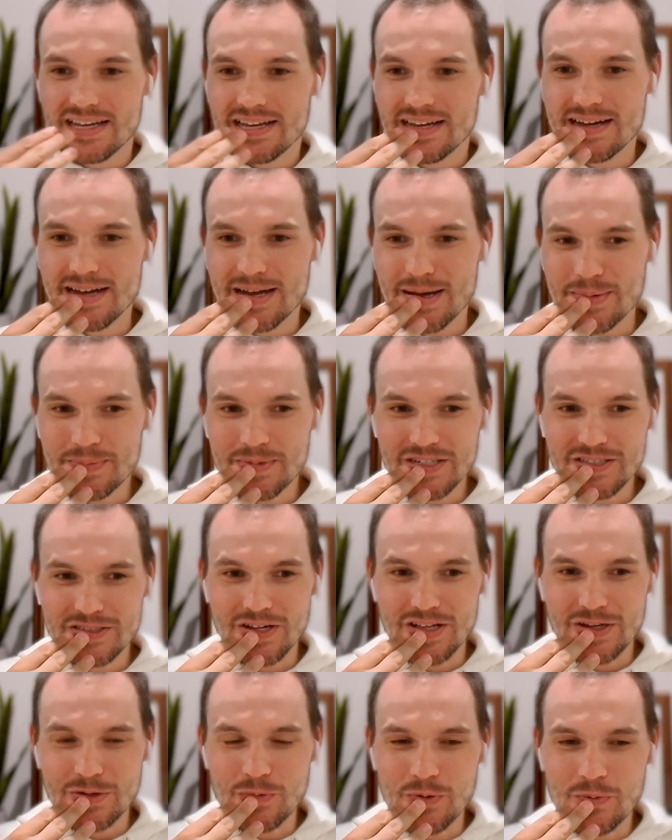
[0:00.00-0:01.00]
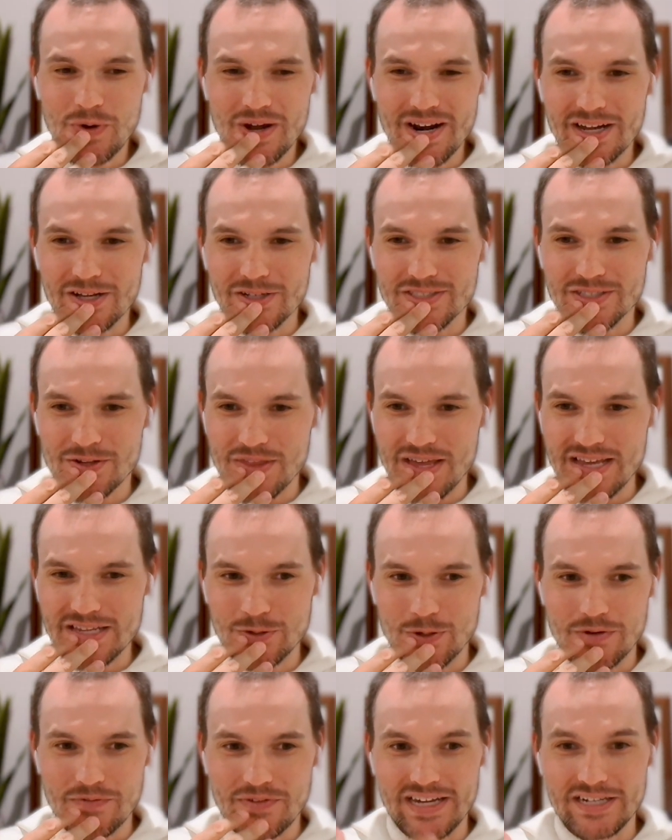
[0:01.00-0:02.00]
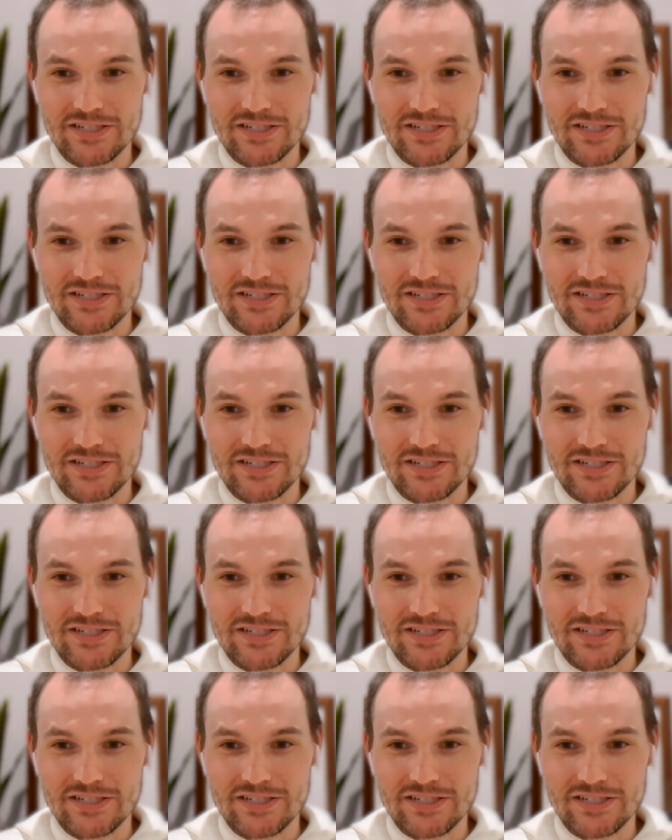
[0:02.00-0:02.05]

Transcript: Because you're like, well, what else are they sort of